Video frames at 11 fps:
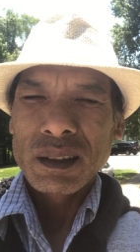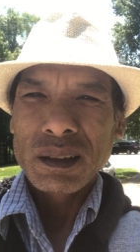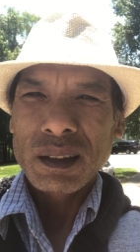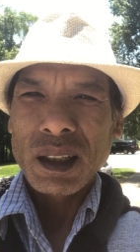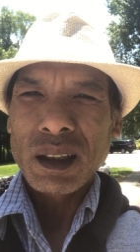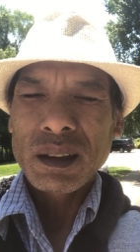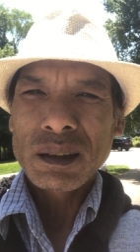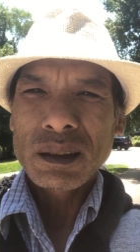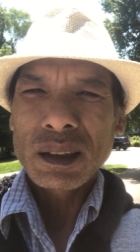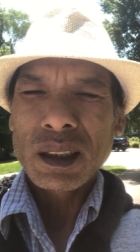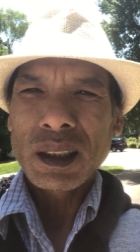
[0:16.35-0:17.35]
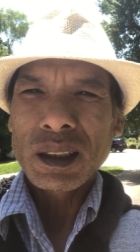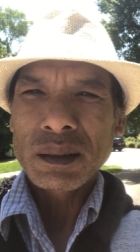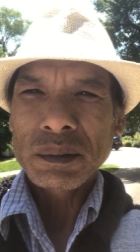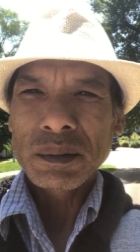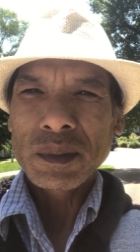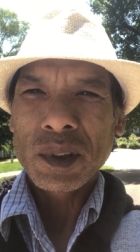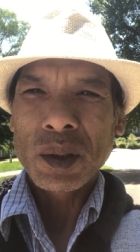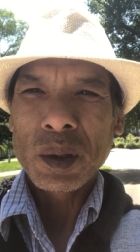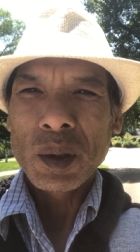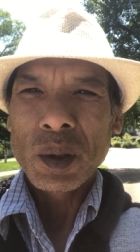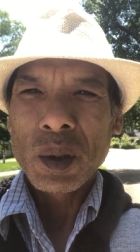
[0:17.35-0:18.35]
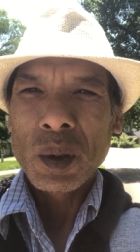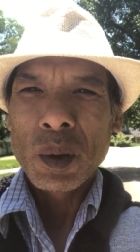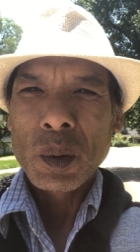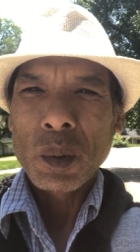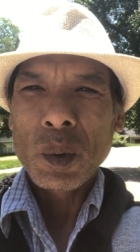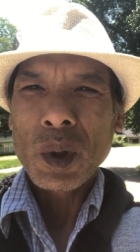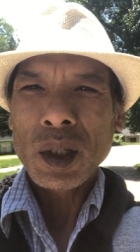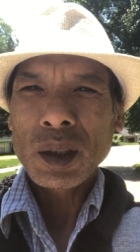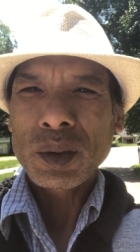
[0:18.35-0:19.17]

So, um, what